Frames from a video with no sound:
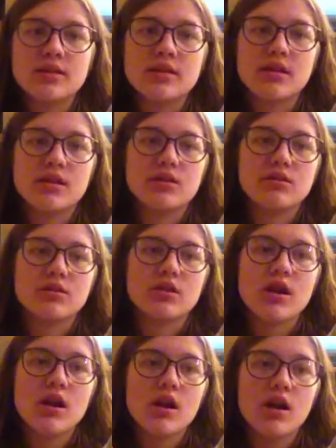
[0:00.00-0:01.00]
There's
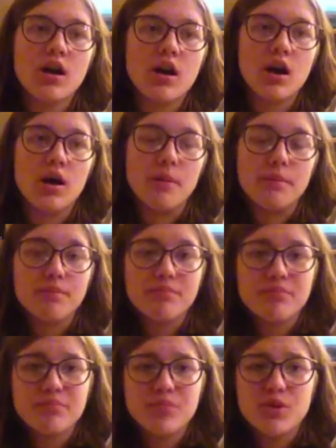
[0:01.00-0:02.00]

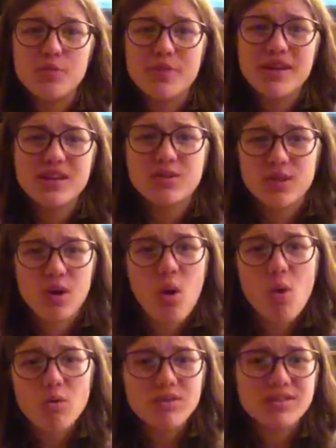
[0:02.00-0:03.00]
new pins with
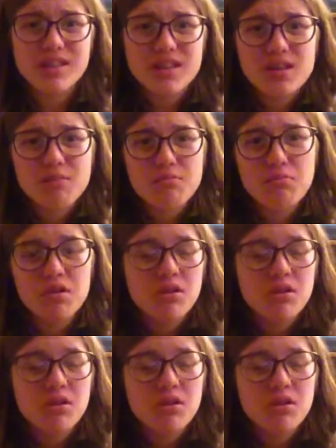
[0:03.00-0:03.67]
holes in them.